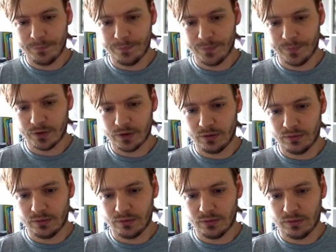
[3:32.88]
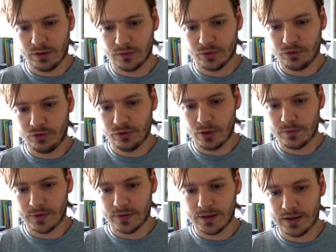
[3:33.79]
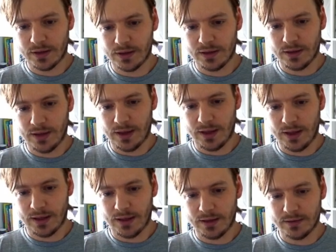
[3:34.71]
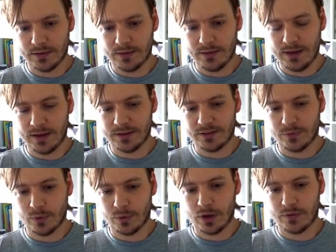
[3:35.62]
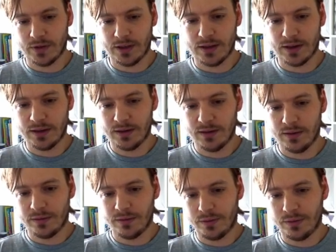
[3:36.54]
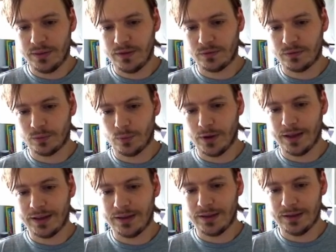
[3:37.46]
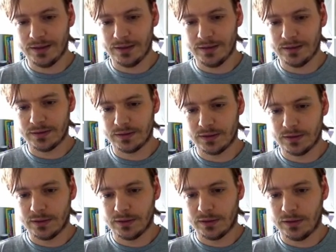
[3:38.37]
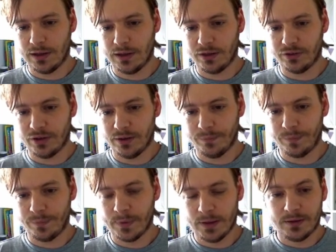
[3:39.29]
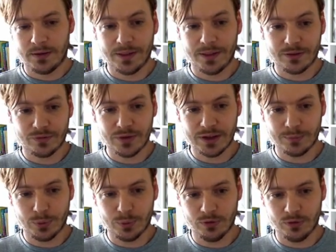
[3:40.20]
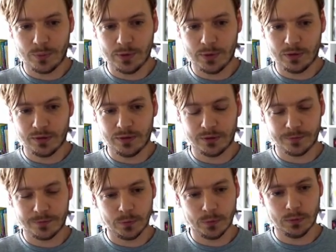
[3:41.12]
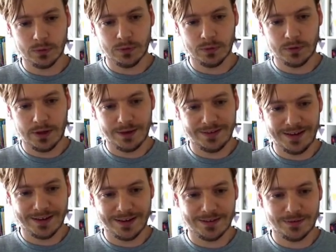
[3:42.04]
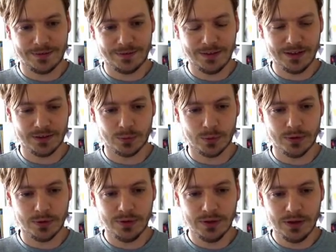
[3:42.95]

So I've got 2 over here and -1 over here. This way is larger. Now that's really important when we look at this 4 and -6 one.